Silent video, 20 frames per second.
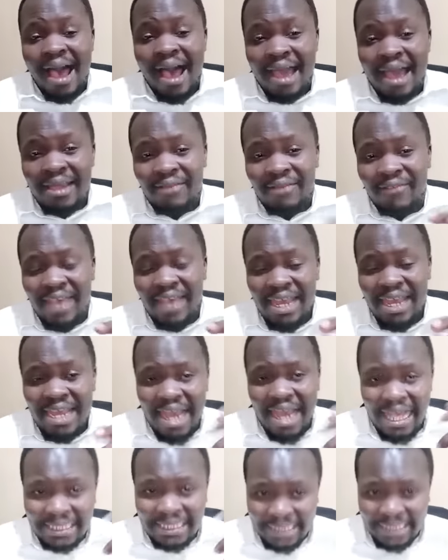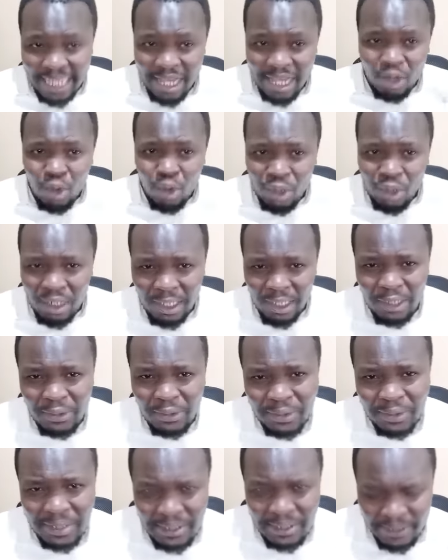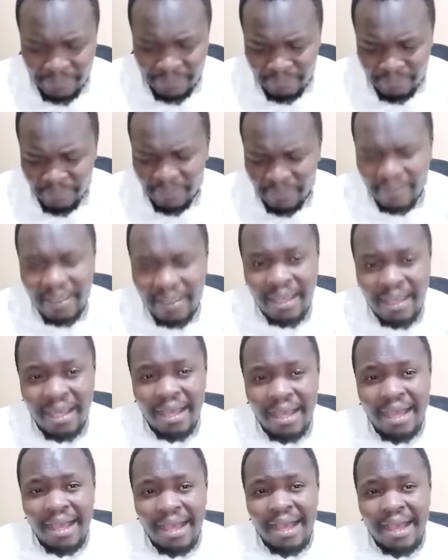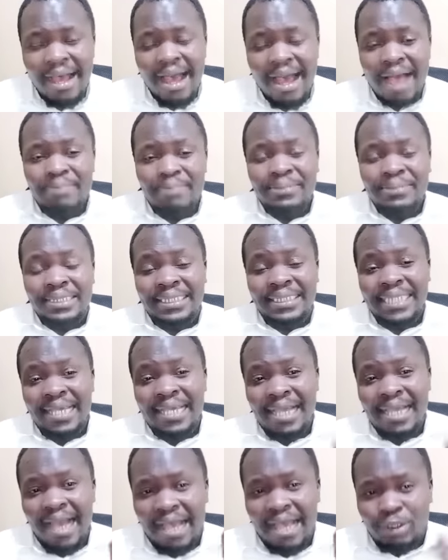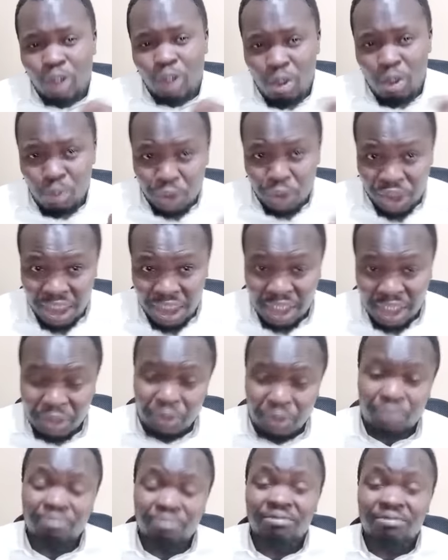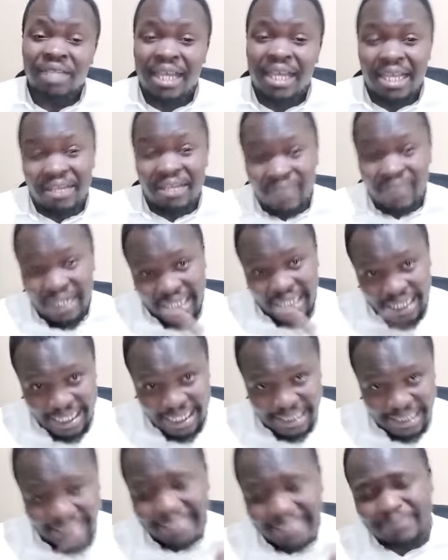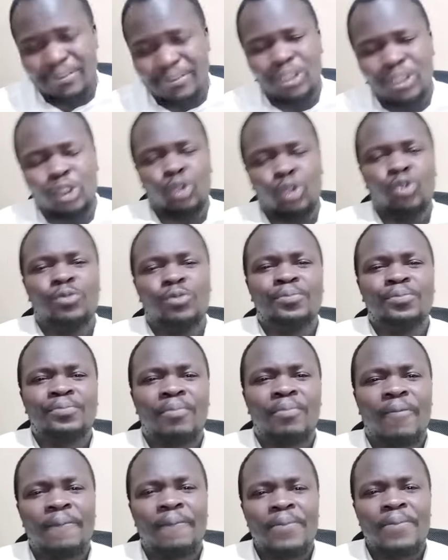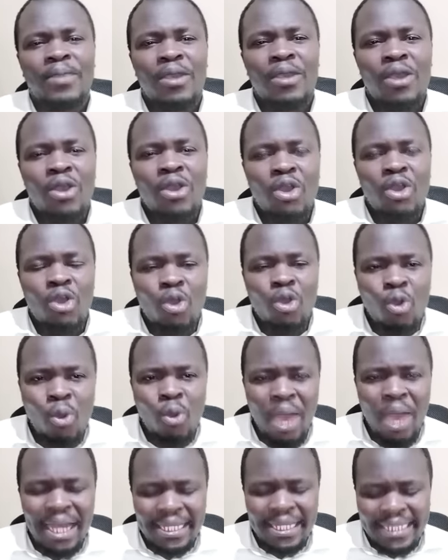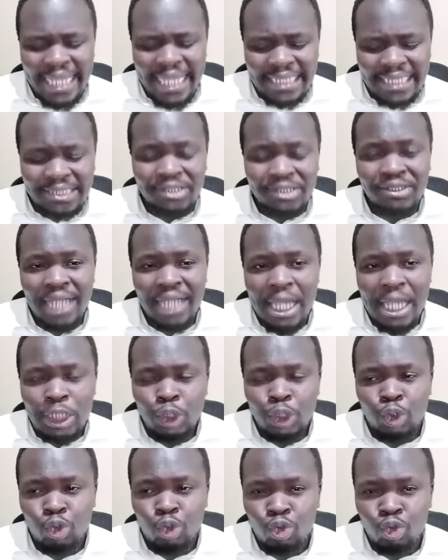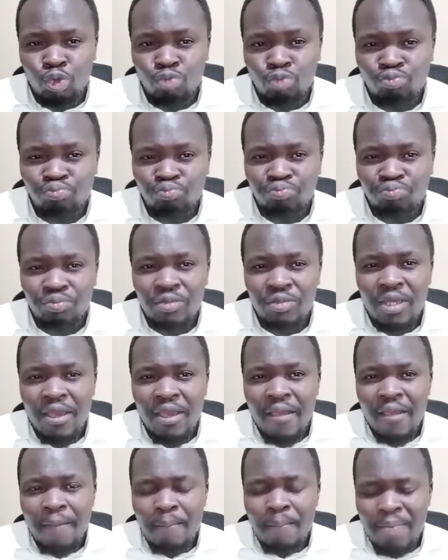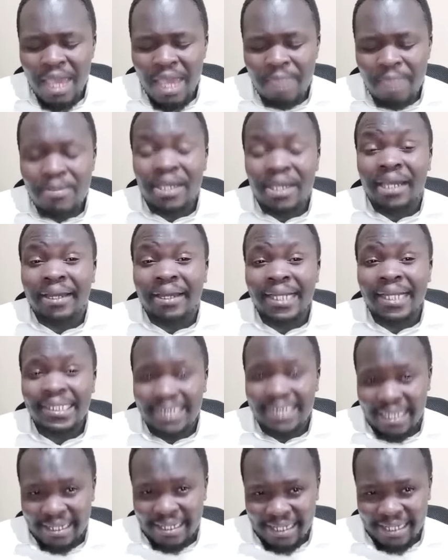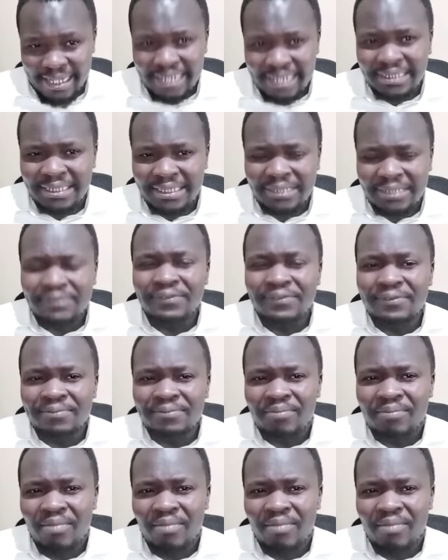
And then as I conclude, I'm seeing a Joe Mucheru and even Karanja Kibichu who are just trying to maybe create a narrative,